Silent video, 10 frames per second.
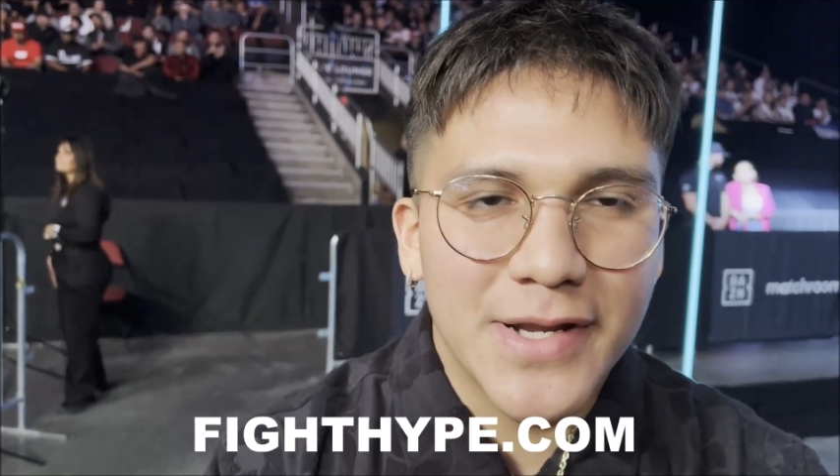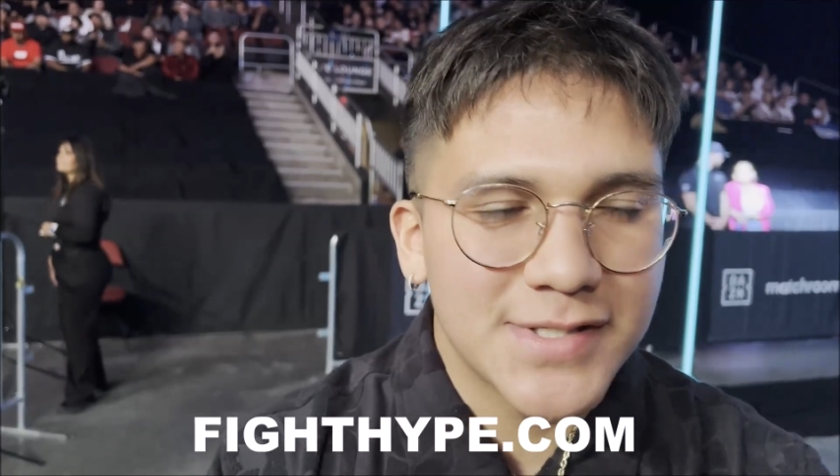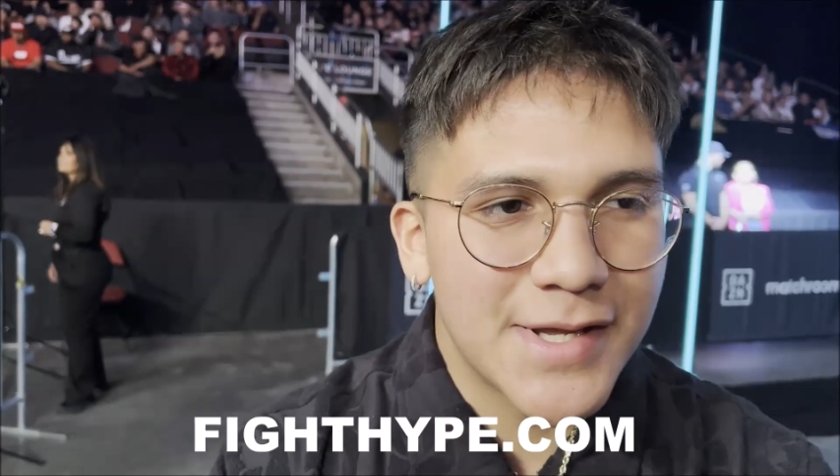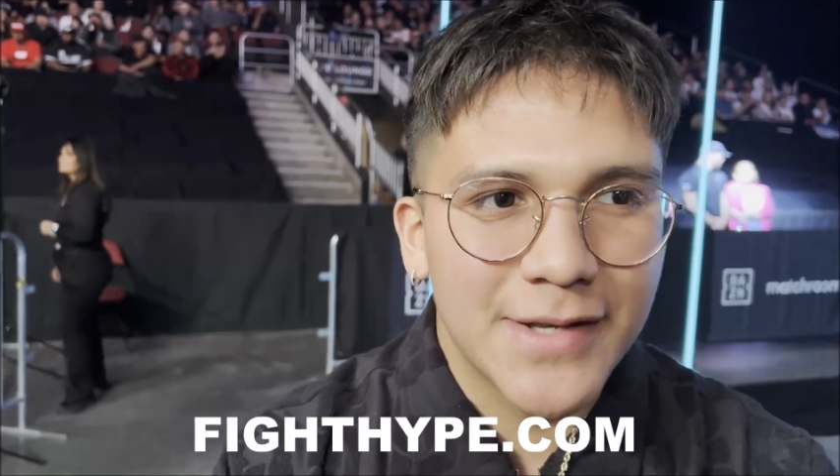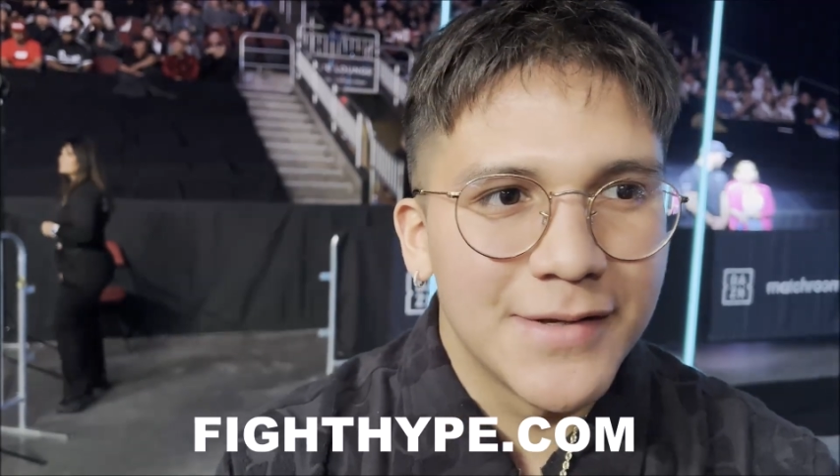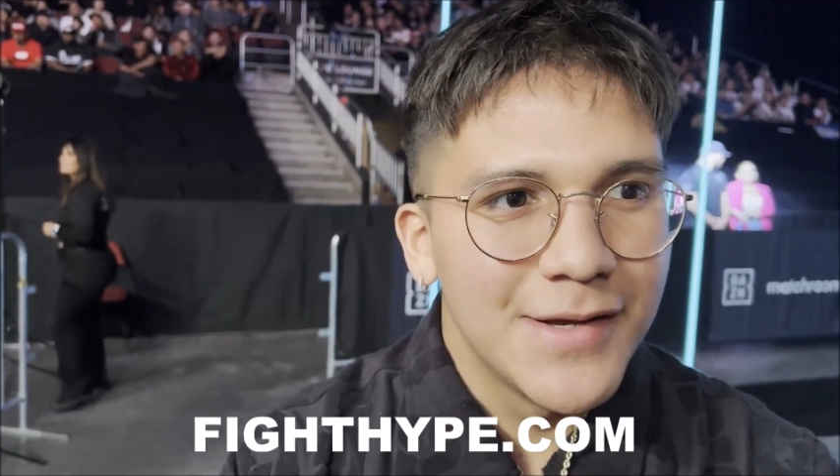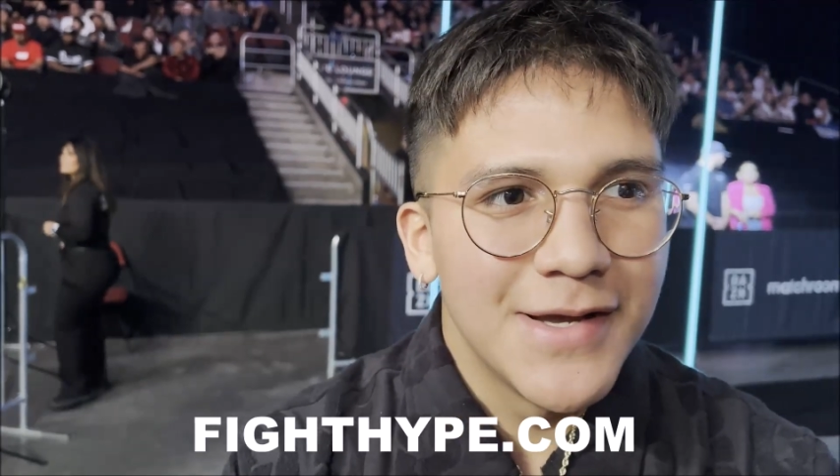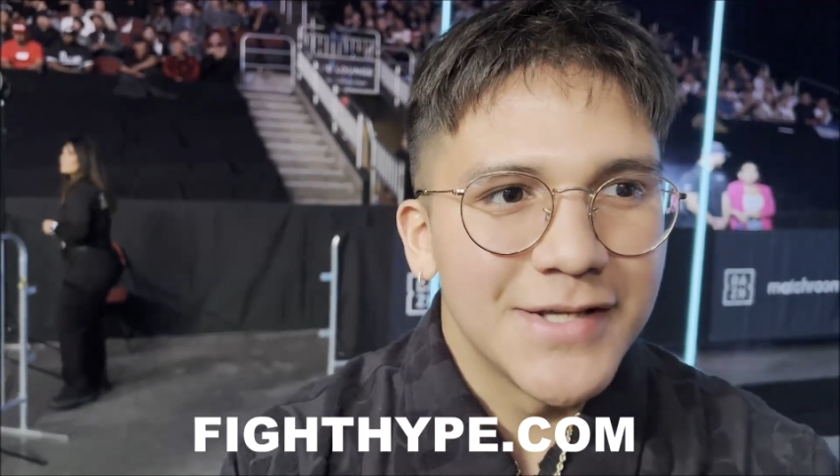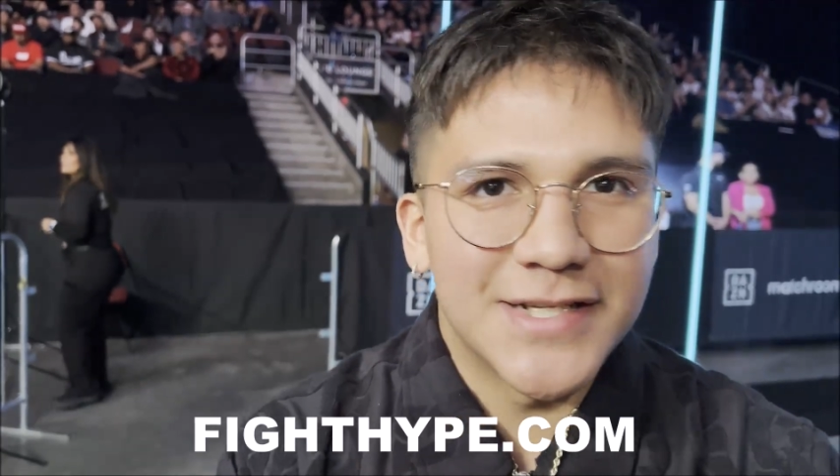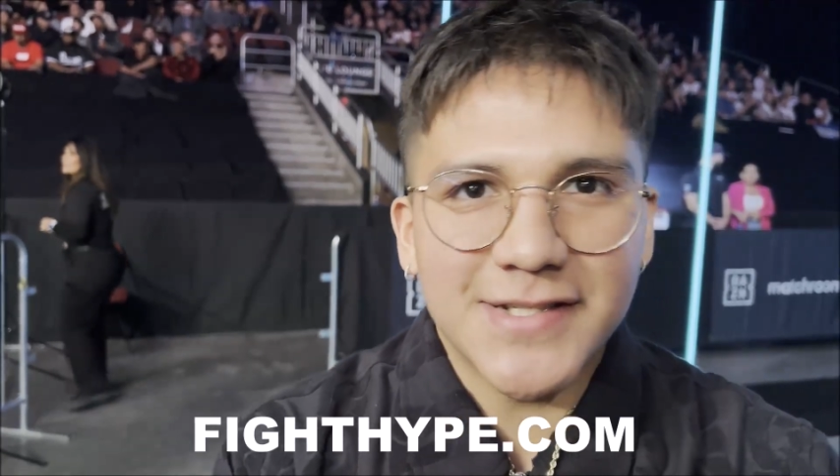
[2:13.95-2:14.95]
And
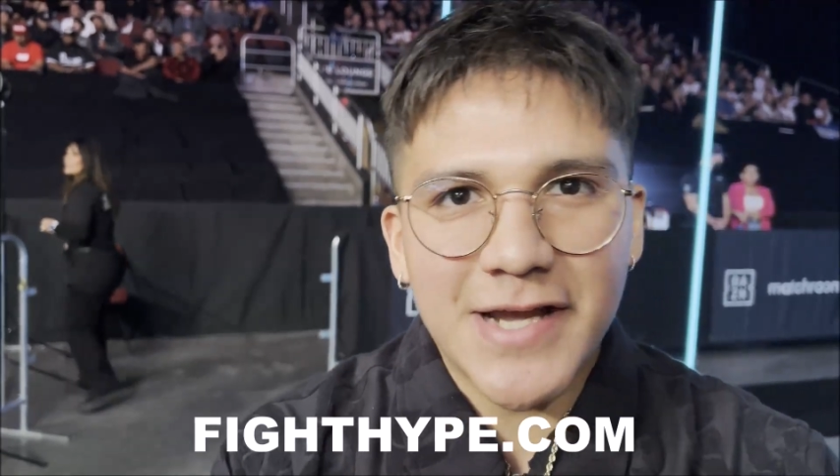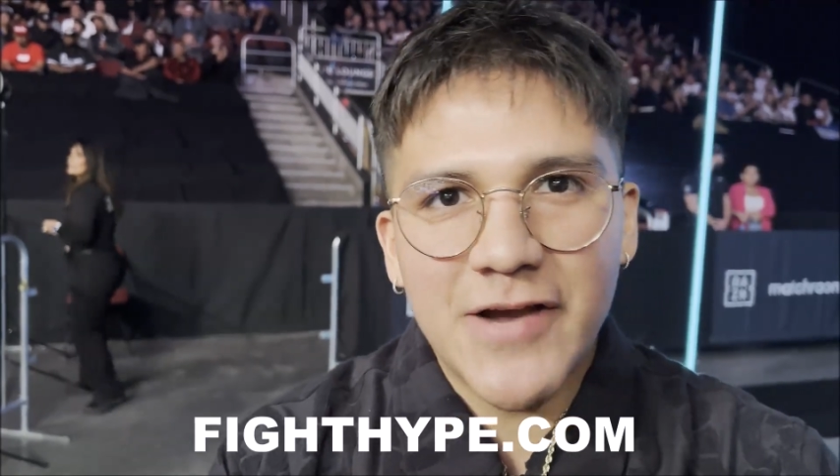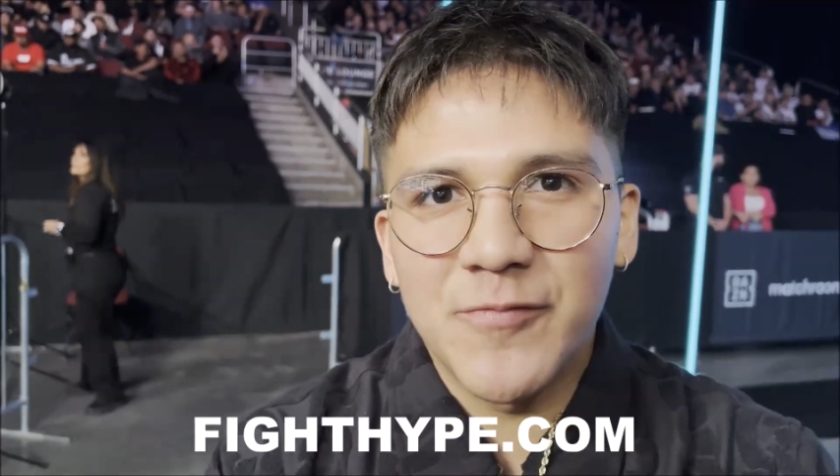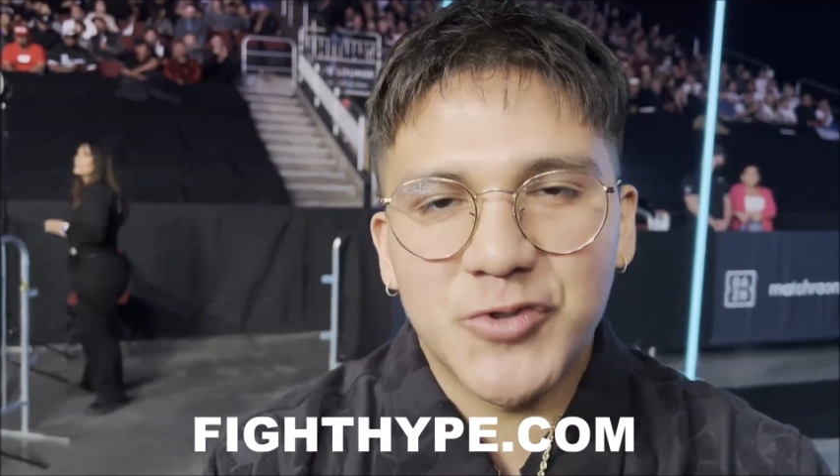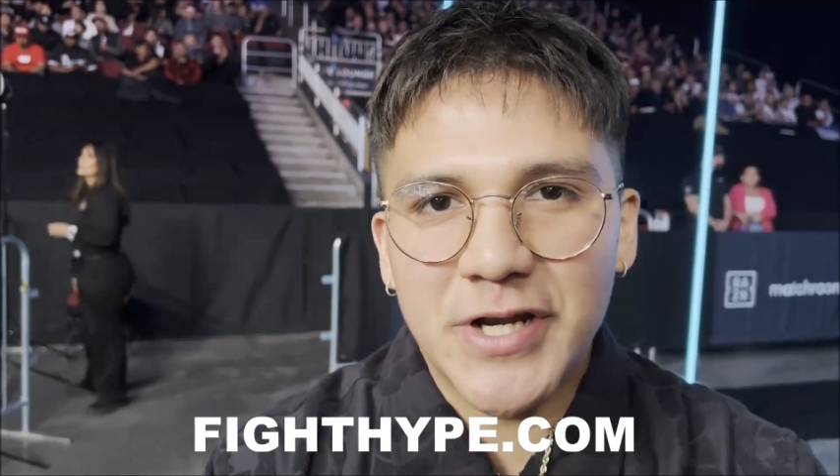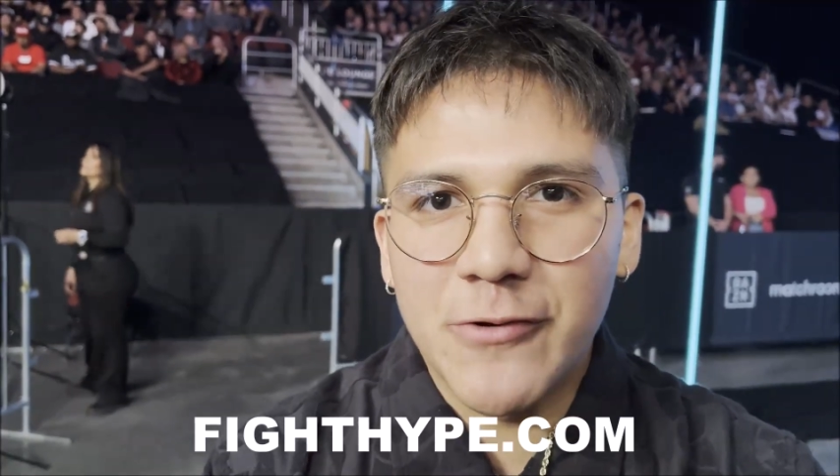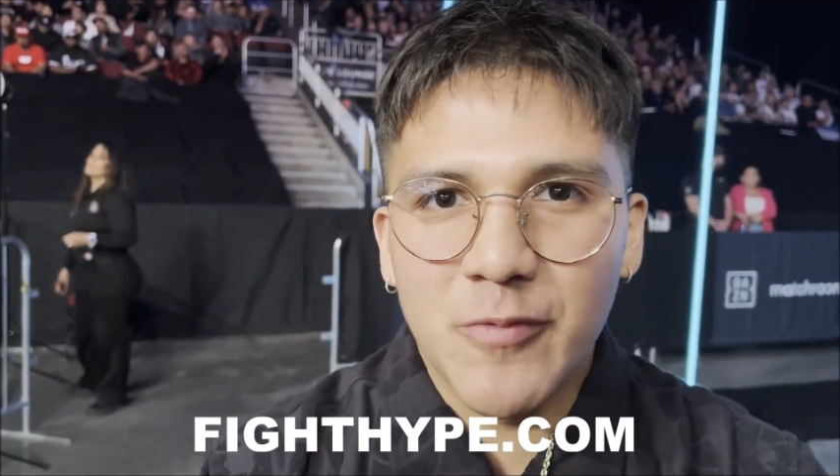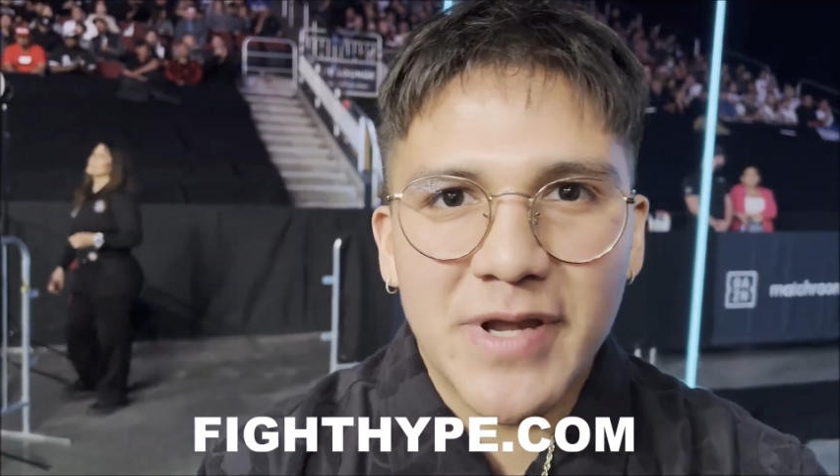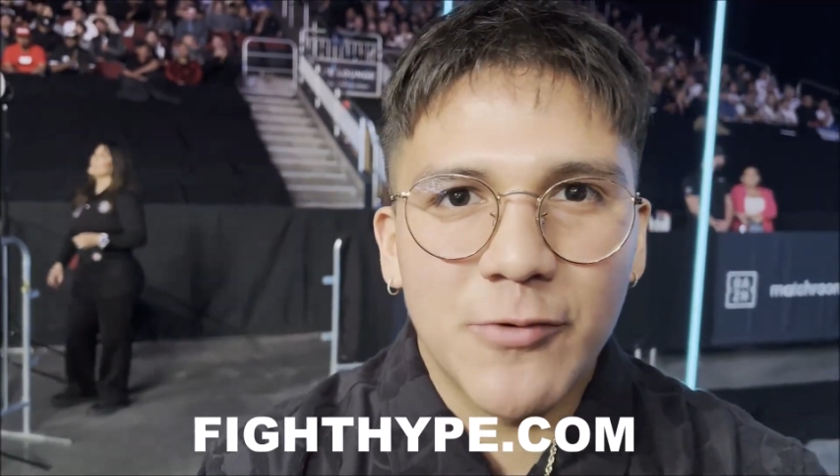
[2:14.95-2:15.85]
just to have him training